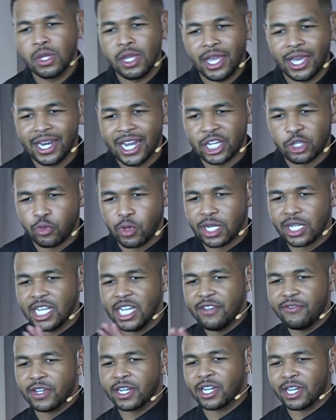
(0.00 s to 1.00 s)
And as we're
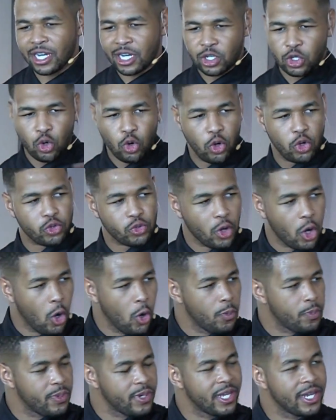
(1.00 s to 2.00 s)
leaving and the doors were
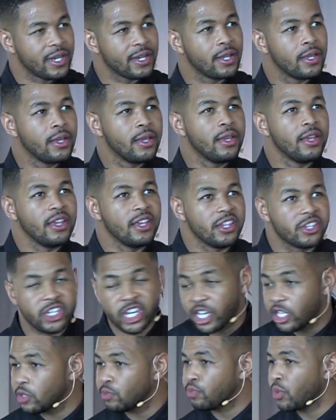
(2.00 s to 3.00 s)
opening, you say,
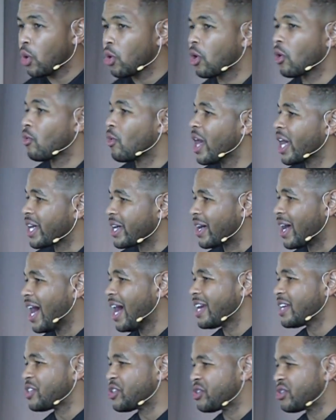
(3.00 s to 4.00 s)
you broke a record. How
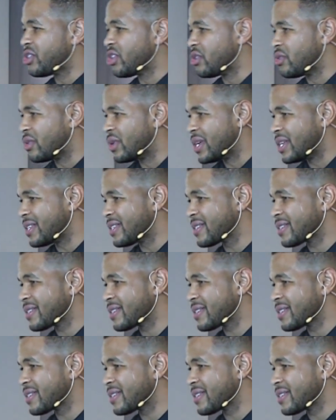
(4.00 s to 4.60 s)
did you do it?